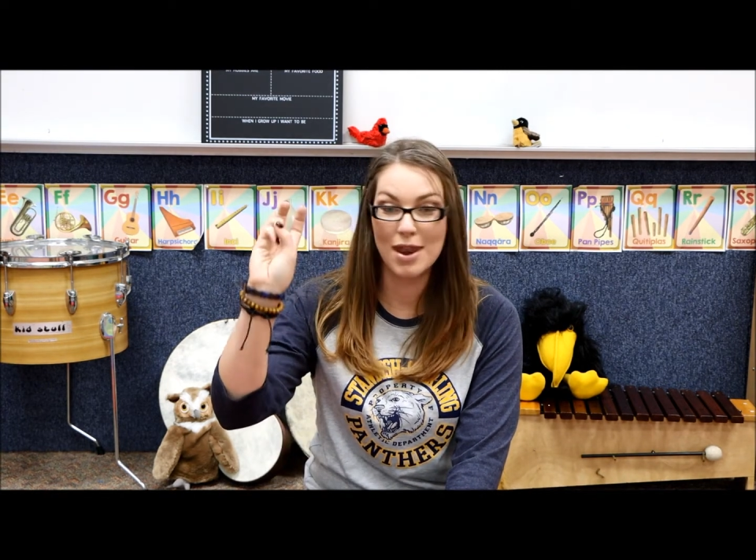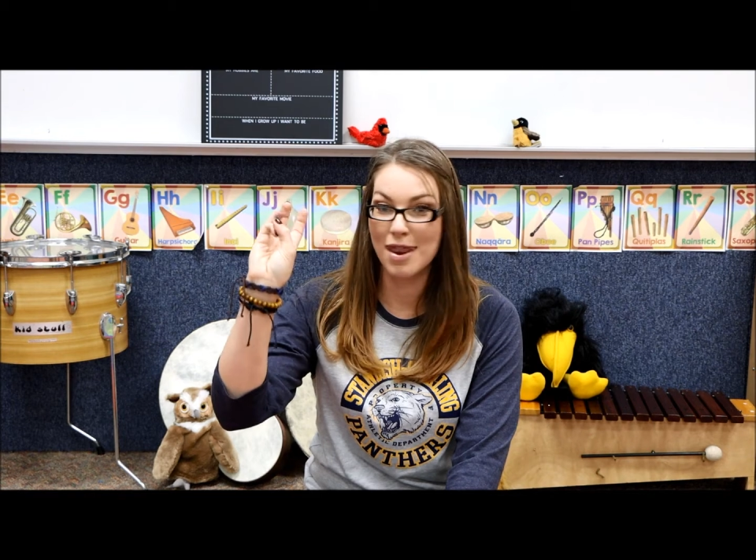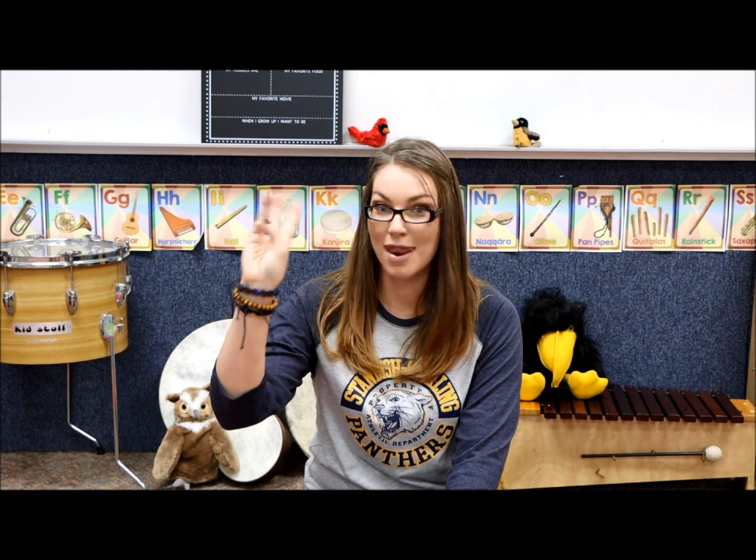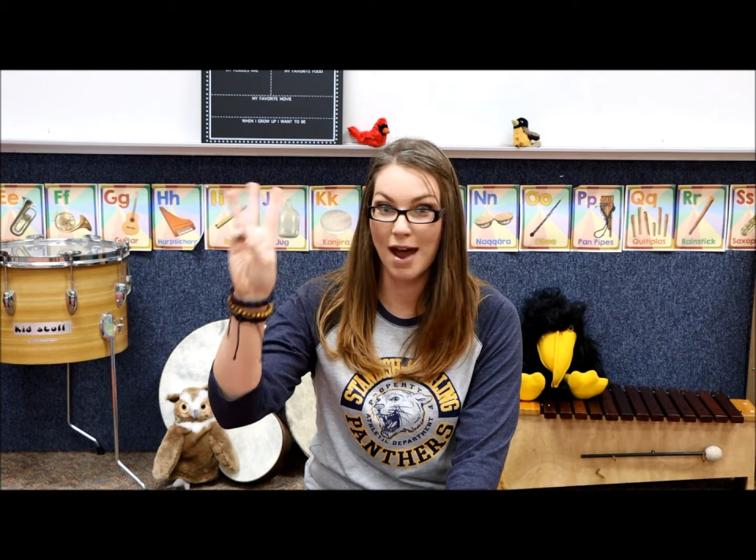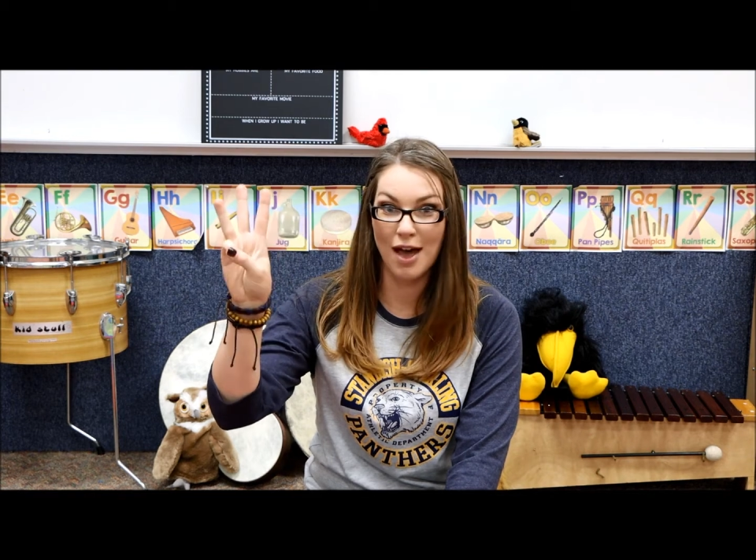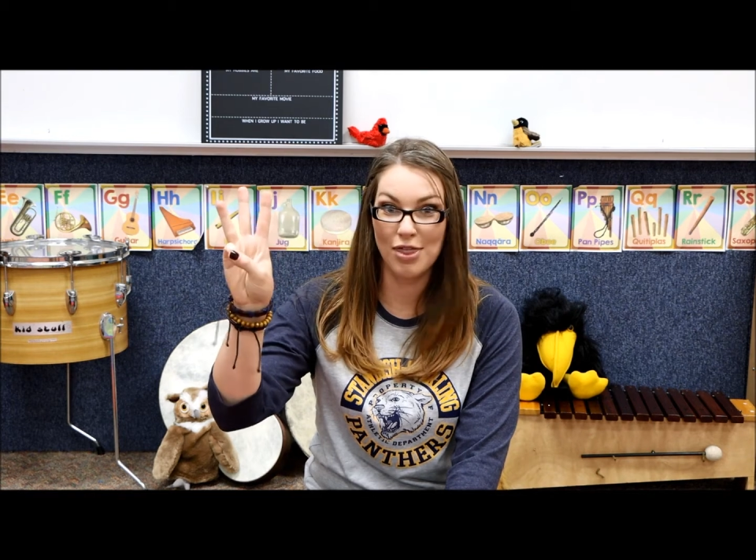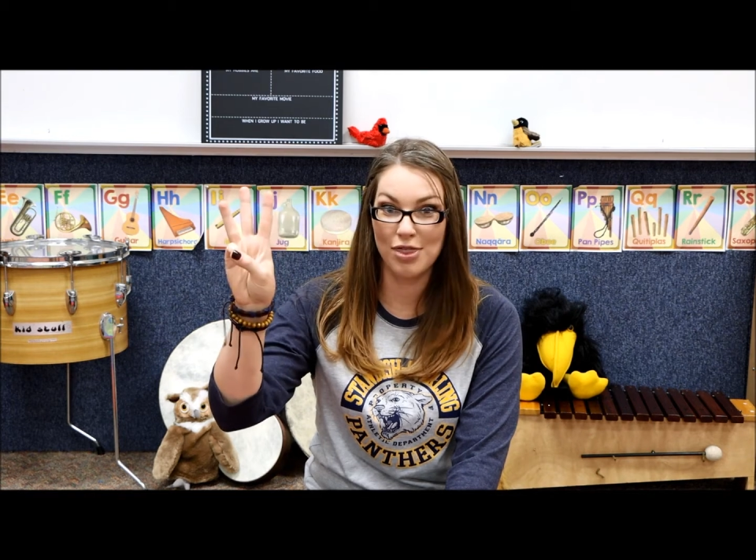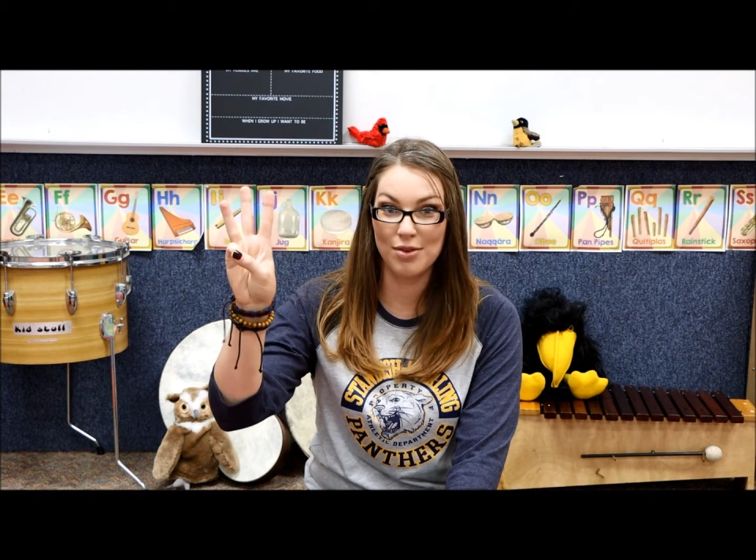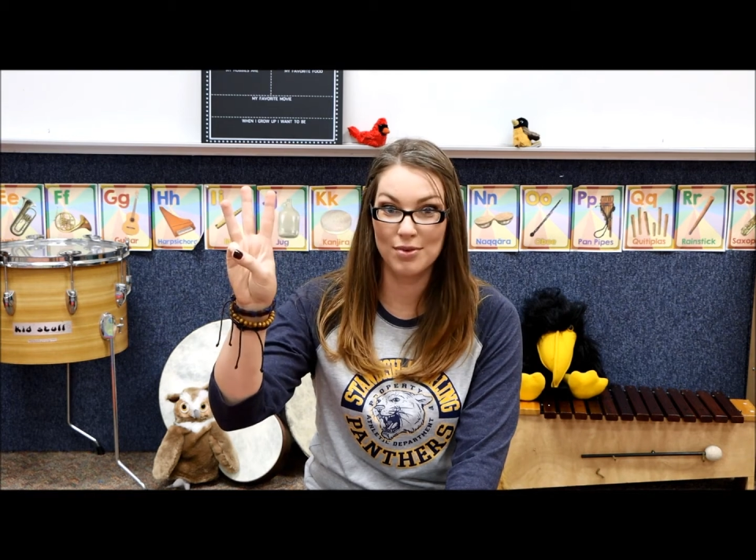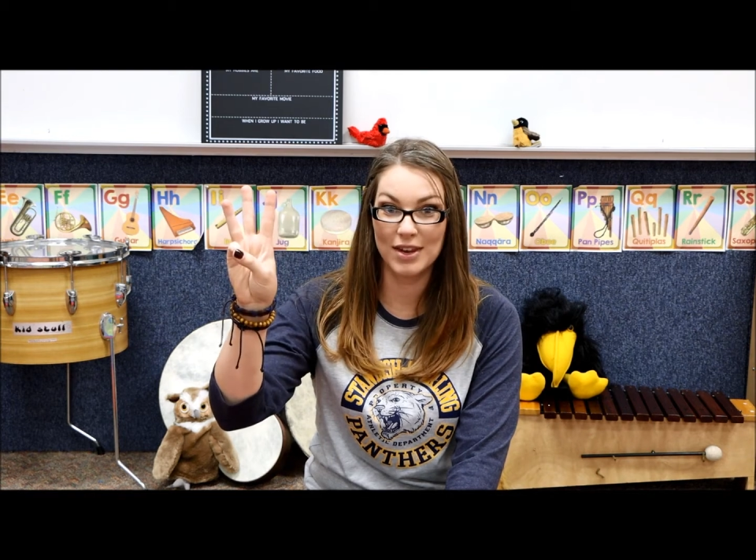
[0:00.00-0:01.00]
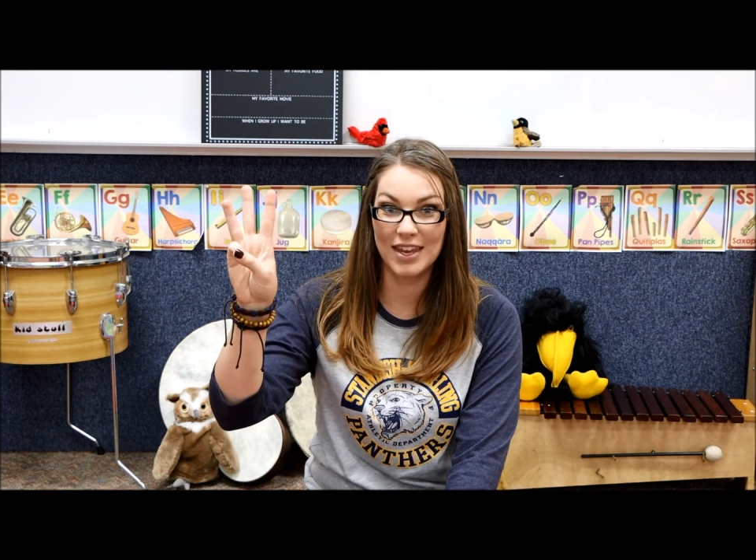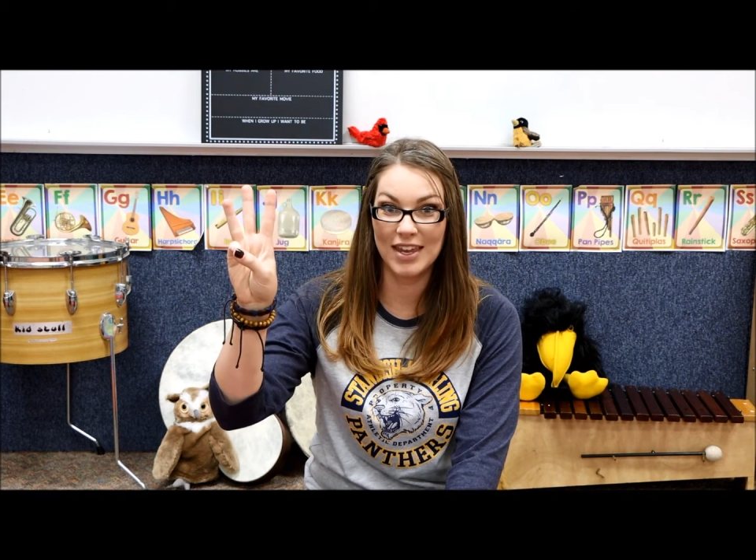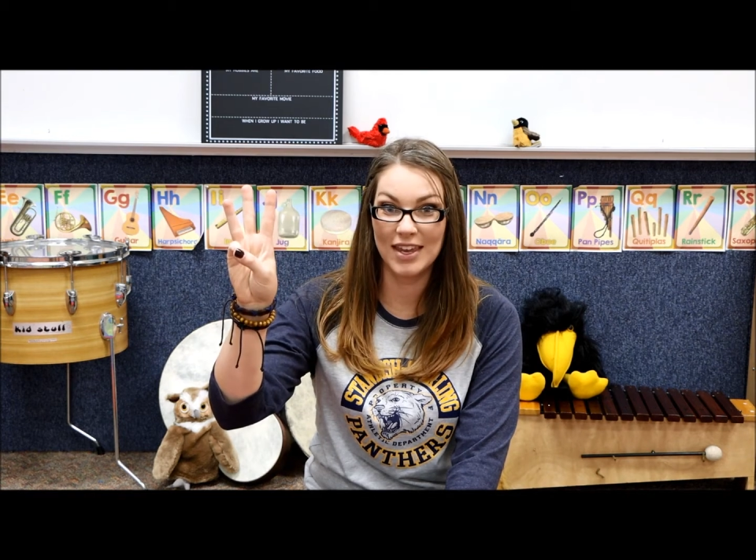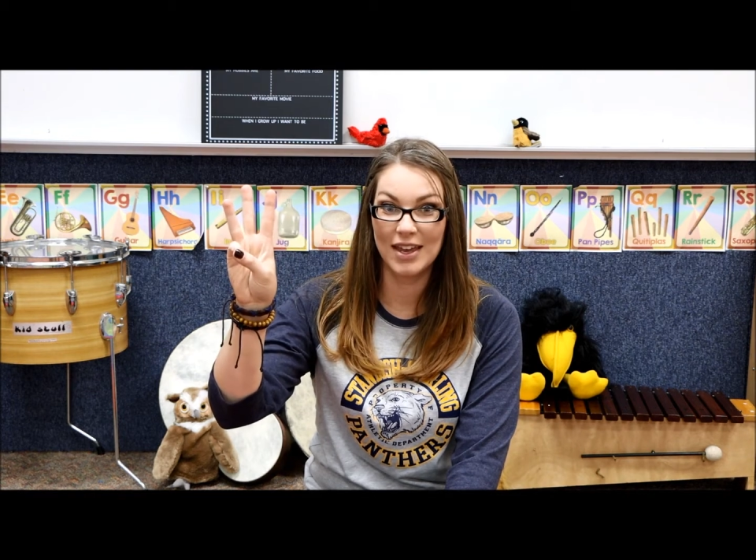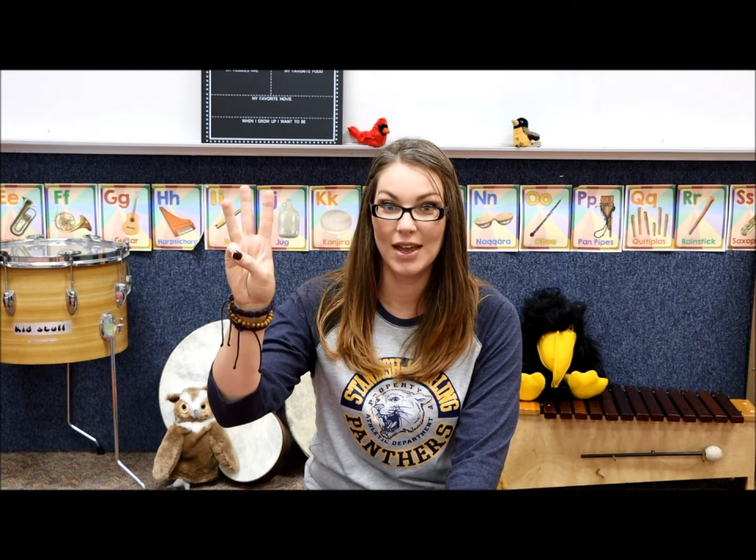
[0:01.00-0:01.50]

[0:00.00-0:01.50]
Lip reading: not three,